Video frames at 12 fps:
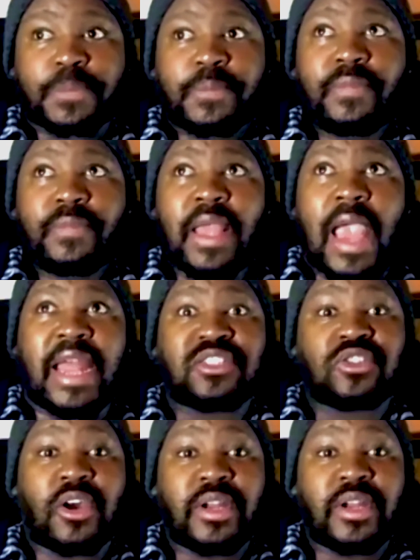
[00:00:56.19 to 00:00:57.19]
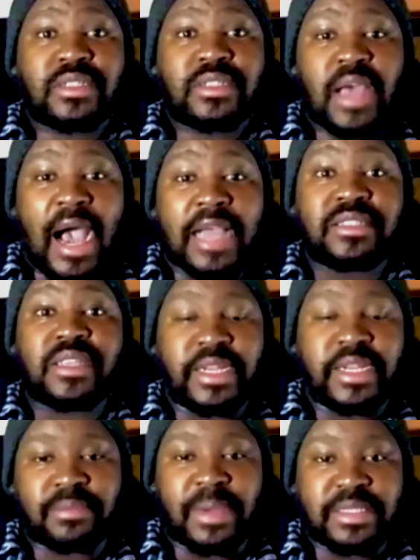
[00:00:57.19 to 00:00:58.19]
And I started
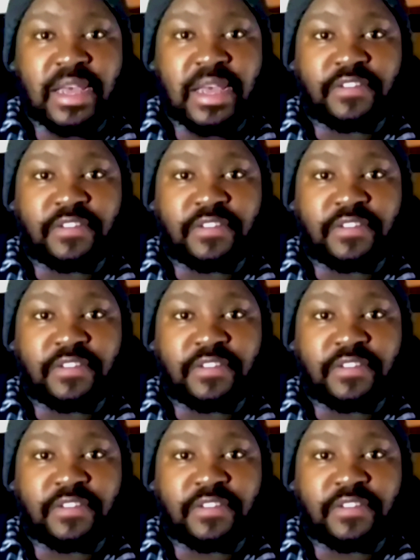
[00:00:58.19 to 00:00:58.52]
isolating myself